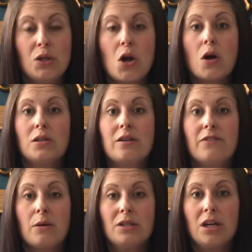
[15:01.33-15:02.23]
and lots of
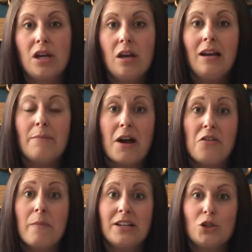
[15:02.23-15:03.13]
those early
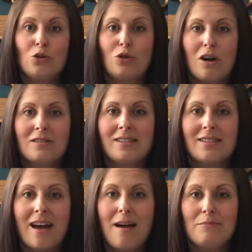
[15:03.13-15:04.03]
mathematical
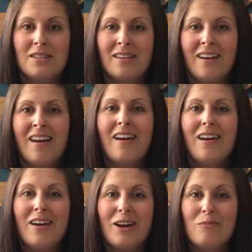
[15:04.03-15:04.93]
concepts
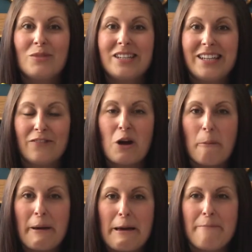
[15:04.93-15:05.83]
to give
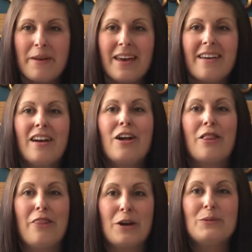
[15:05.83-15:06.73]
our baby
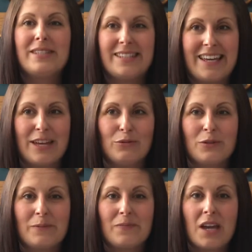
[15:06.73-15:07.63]
those
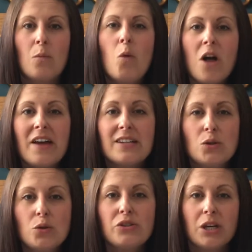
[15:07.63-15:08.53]
skills. And what that's
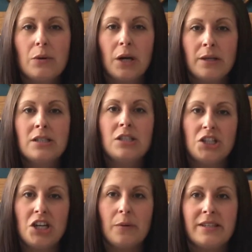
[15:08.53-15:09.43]
also going to
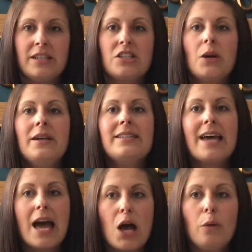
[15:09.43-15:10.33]
do is it's going
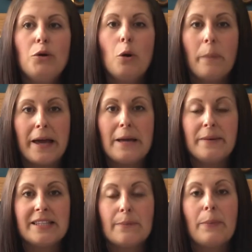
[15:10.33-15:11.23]
to help your
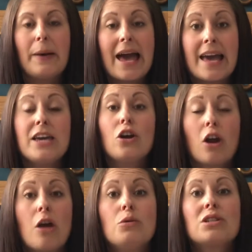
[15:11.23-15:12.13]
baby to pay
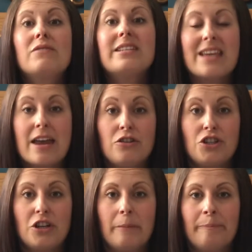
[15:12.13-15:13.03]
closer
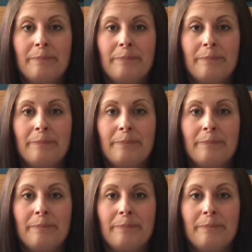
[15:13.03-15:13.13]
attention.